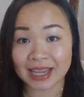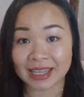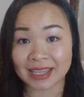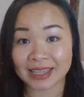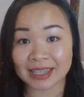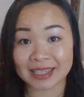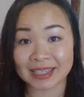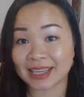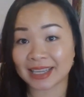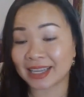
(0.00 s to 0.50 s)

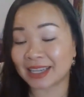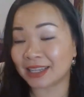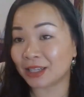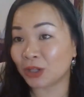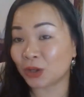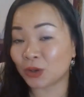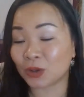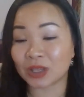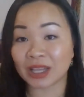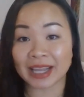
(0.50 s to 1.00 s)
This can
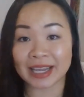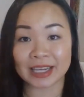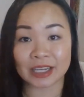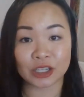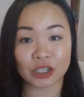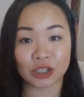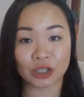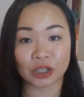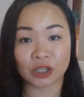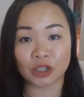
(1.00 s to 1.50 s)
look like
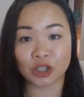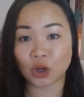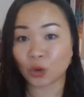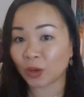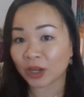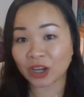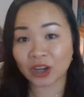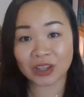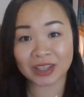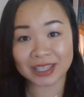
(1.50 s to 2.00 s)

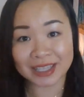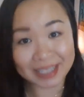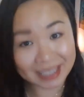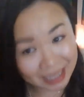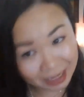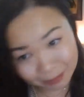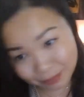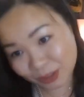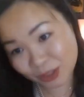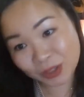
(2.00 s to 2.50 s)
knowing all the
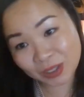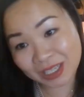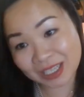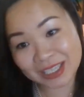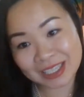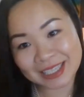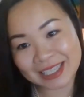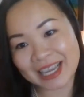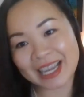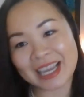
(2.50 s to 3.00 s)
steps you need
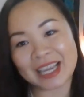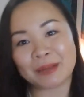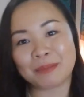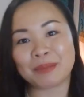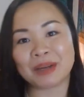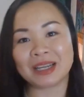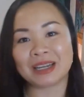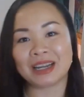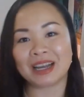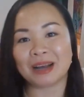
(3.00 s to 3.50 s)
to take,
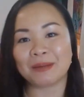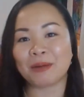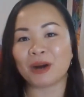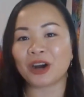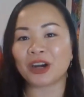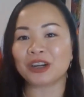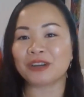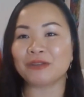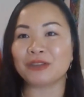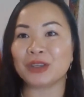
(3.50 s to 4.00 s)
but a
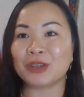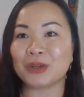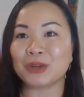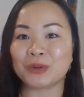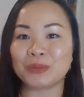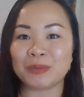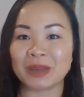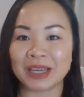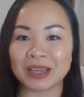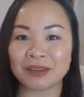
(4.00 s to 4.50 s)
part of you
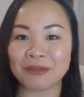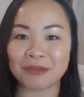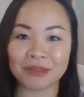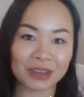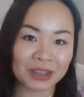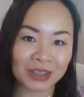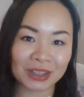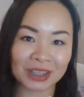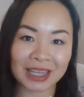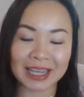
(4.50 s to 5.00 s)
may
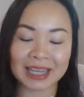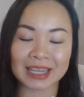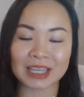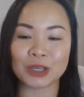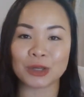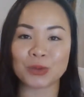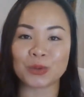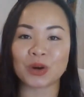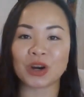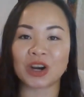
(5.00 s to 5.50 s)
feel like
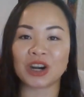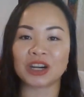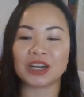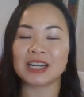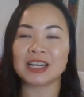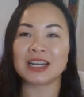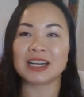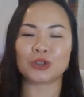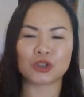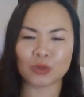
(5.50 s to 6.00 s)
you are
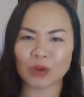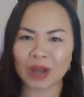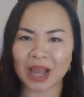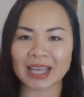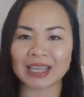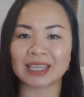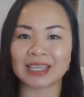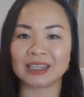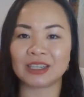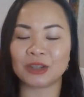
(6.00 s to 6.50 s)

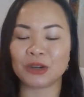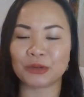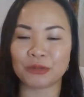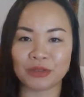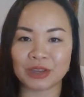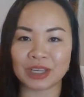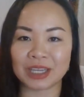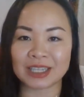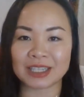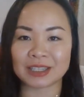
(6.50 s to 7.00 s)
dragging your
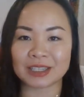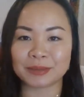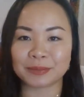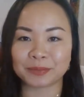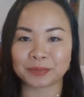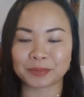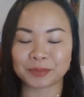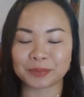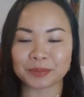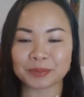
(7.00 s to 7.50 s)
feet,
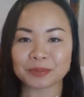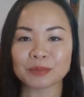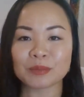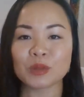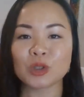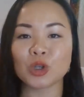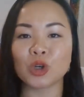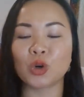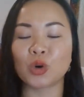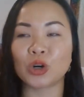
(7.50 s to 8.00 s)

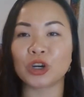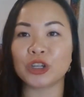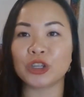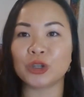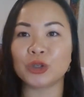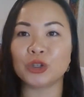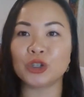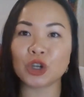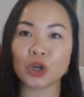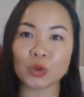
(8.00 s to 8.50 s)
or
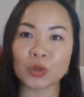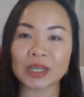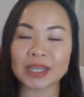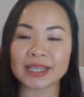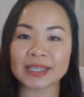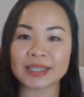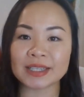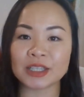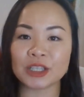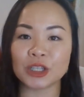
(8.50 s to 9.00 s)
you
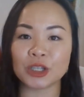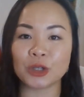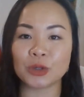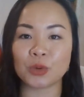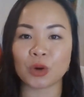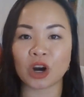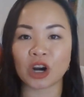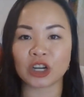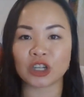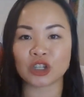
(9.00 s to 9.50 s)
notice you
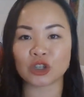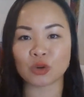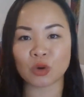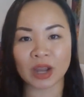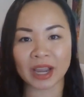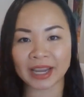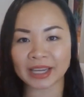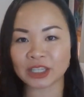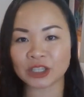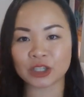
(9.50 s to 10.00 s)
are
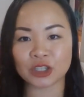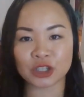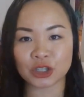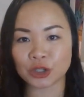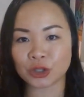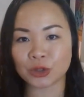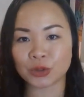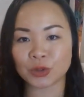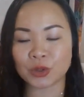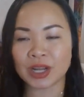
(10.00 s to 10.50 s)
trying to
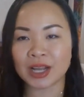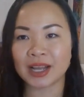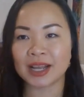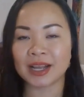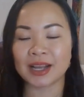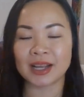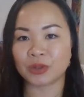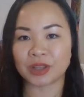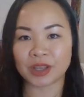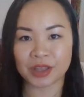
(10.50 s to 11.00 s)
do
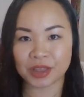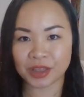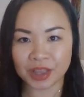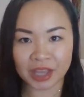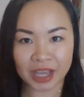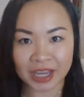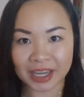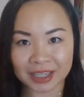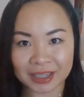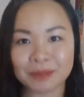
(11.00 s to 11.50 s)
the
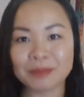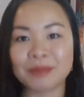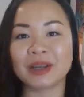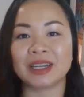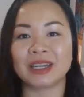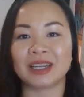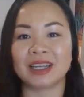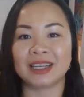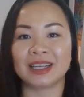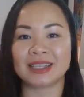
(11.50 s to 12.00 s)
thing,
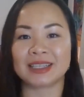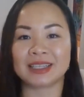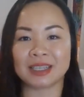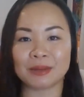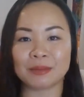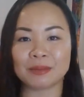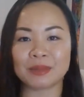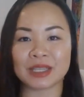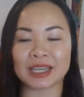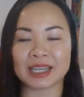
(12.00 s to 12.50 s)
but it
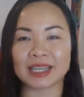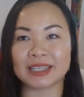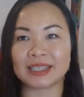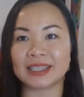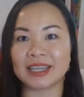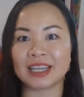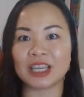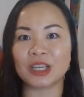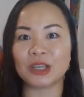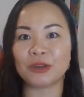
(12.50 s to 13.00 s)
seems like it's
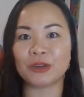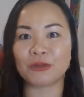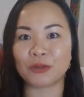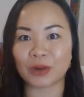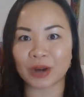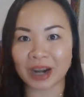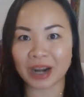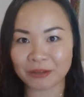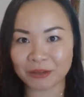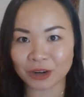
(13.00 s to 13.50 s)
taking you
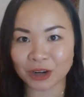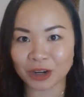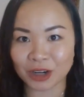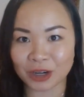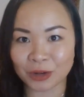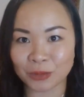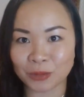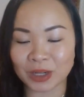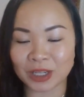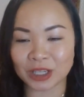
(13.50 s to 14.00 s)
forever.
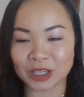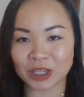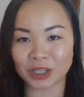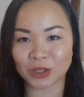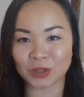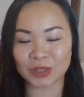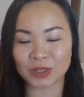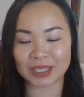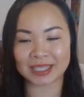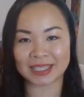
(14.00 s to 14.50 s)
And what
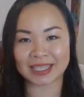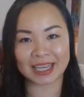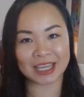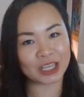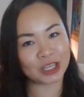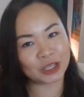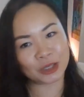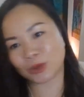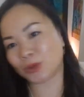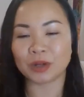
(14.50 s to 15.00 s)
used to
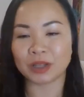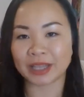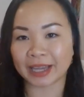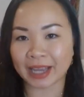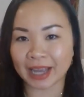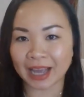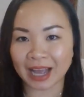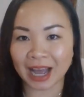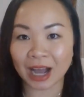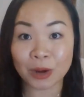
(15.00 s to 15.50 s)
take you
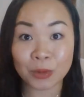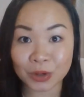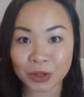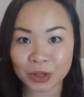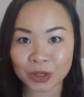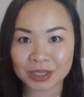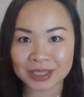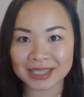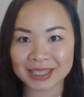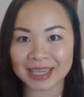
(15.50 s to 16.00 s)
like an
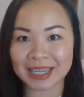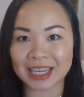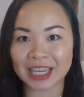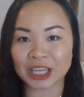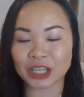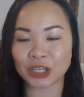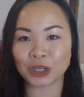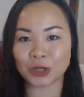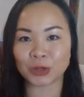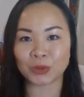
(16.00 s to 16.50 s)
hour is
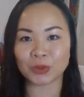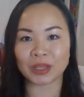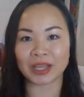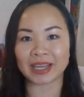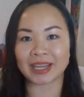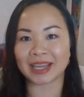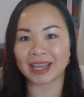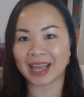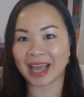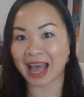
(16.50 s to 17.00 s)
taking you
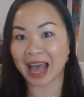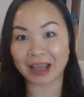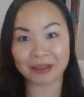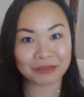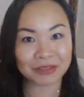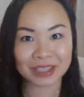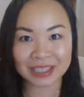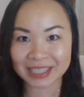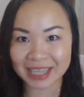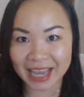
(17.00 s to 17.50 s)
like
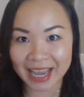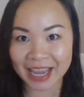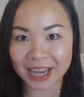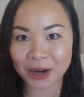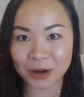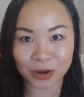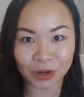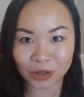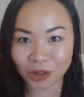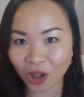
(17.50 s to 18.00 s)
half the
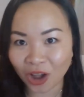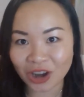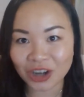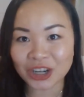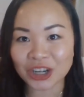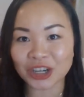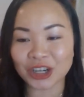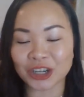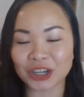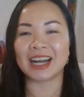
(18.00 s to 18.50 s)
day or
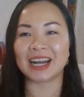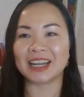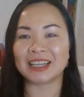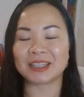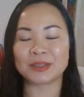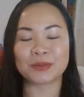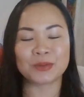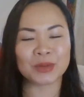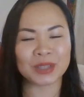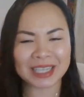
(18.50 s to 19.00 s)
longer.
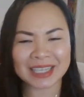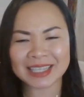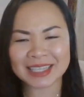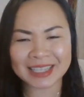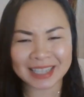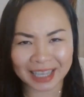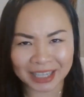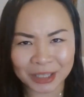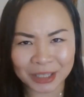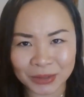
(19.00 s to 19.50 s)
It's really
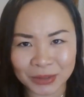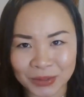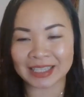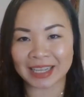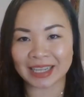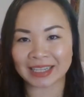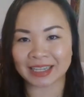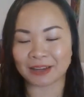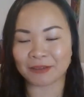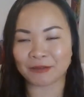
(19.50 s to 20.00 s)
subtle.
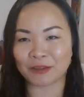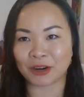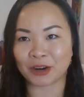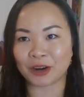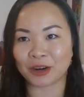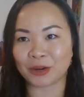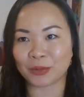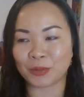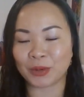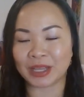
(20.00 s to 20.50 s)
And if
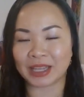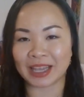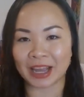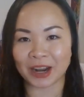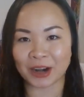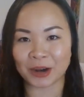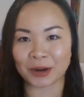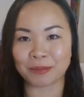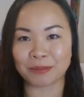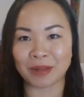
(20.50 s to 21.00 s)
we let
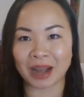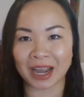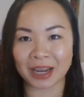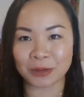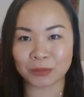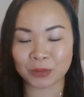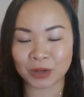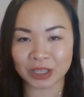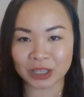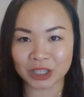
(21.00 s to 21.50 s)
our
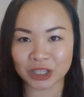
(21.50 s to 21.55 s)
mind run the